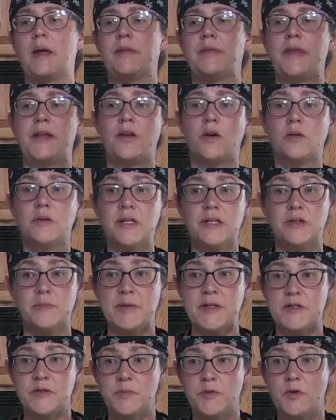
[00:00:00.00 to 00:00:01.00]
They don't need to
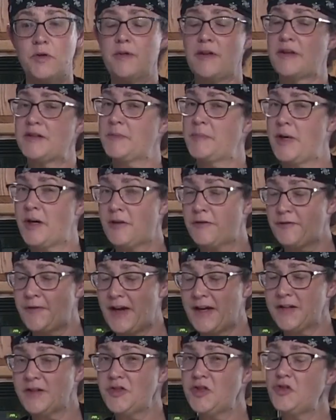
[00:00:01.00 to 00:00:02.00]
be smooth. As a matter of
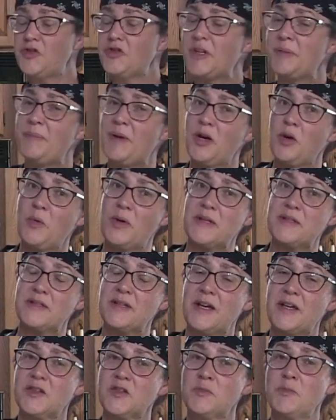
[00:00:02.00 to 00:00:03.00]
fact, it's usually better when it's
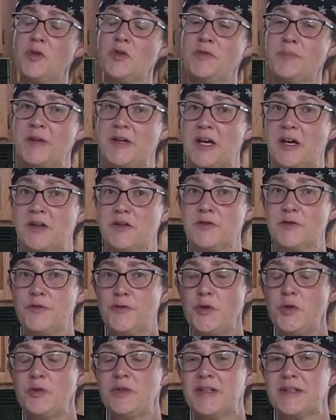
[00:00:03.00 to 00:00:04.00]
not smooth because
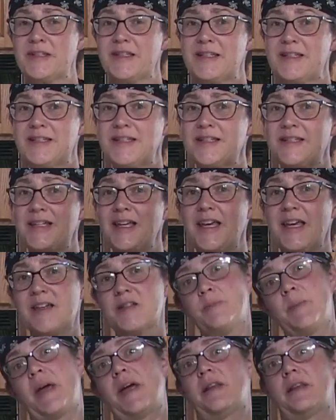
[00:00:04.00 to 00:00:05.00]
food doesn't stick
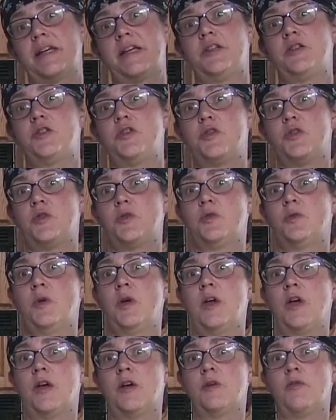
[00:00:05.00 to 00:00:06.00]
as badly to
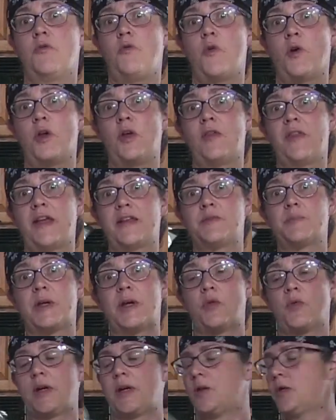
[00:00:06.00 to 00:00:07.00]
foil that's
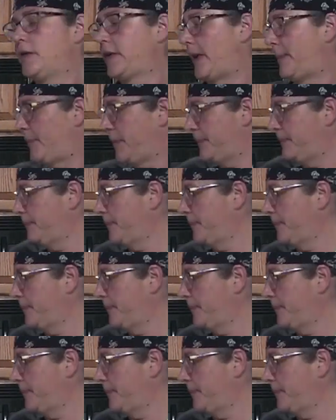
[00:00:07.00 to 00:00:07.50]
been crinkled up.